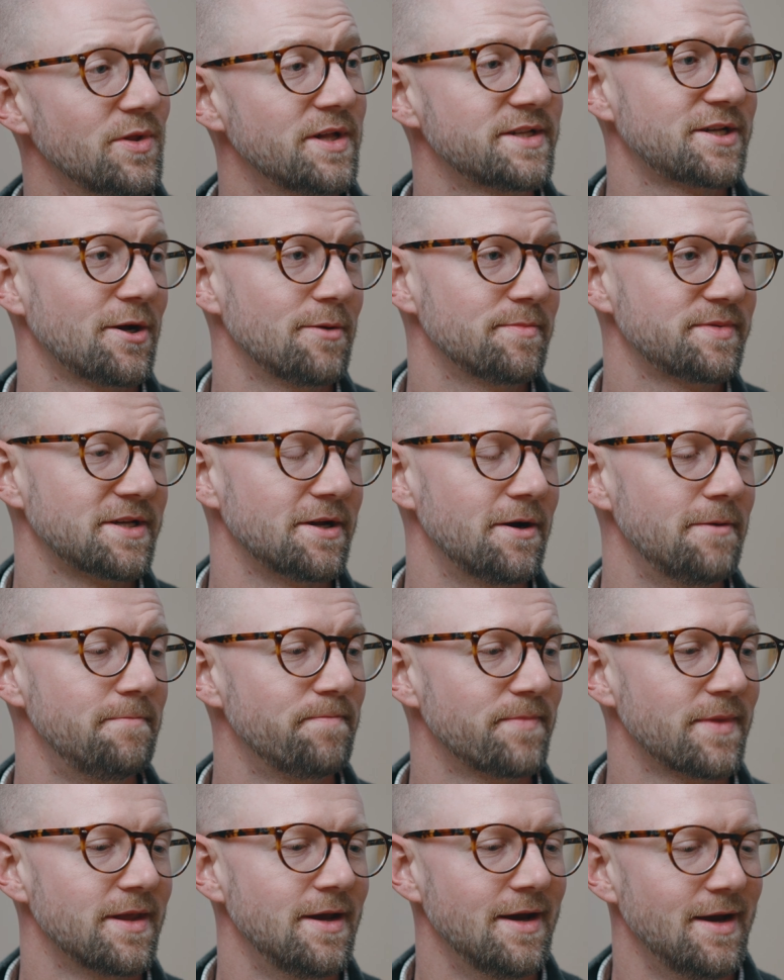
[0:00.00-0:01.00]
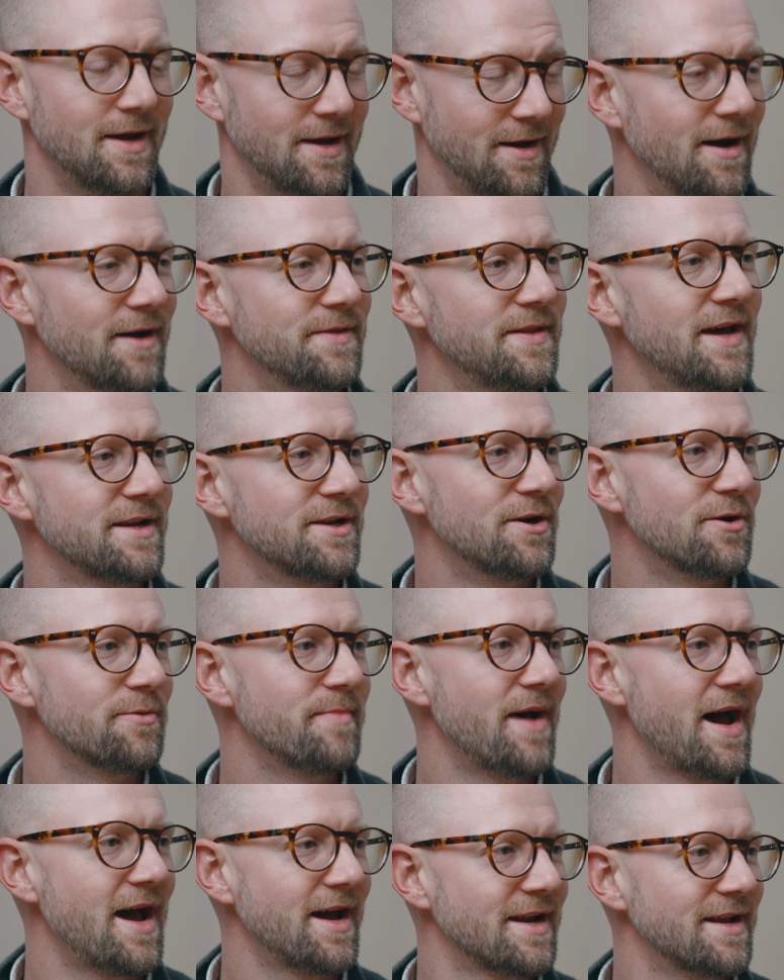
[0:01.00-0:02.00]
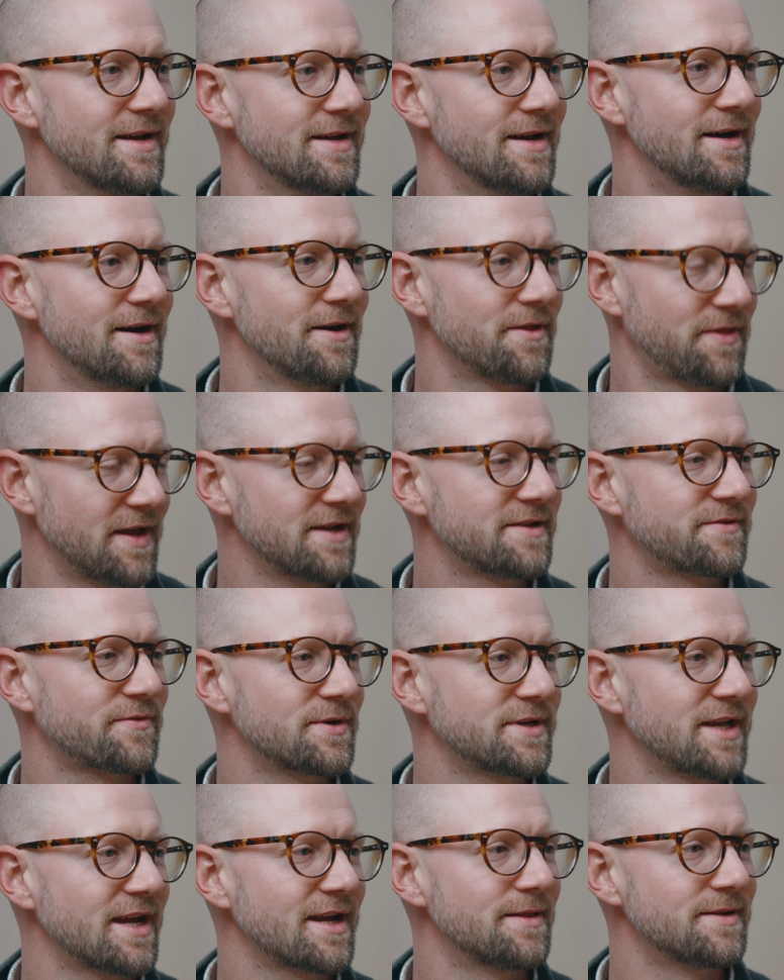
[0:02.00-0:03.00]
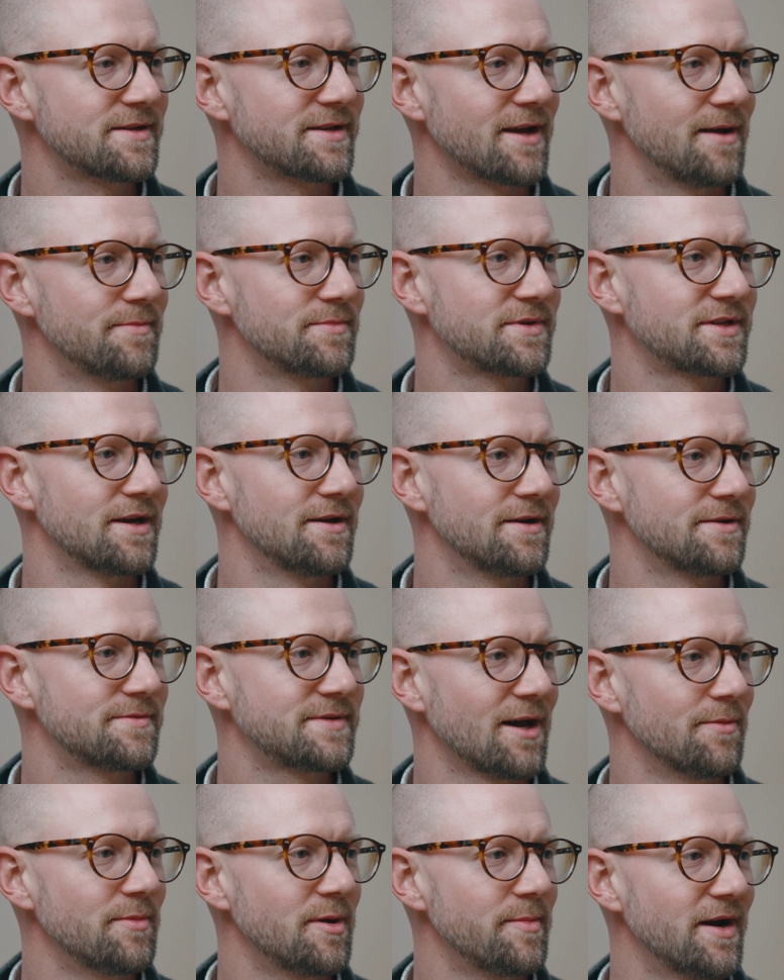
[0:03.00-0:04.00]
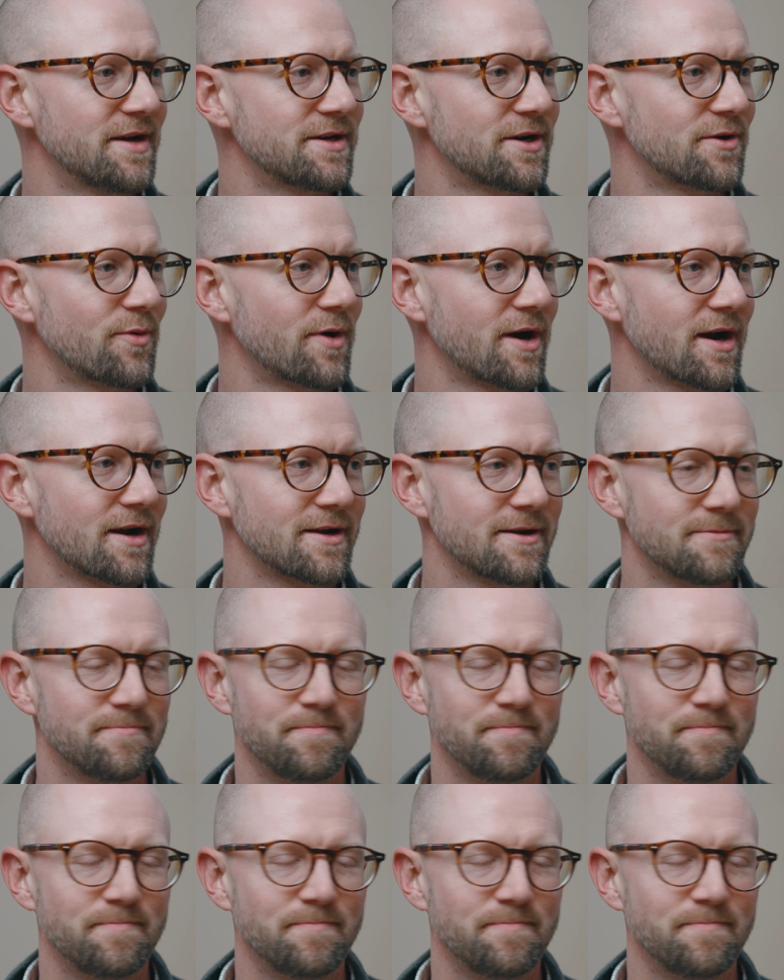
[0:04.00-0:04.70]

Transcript: well, let's hope so on that note matt uh, thanks for taking the time to tell me about your work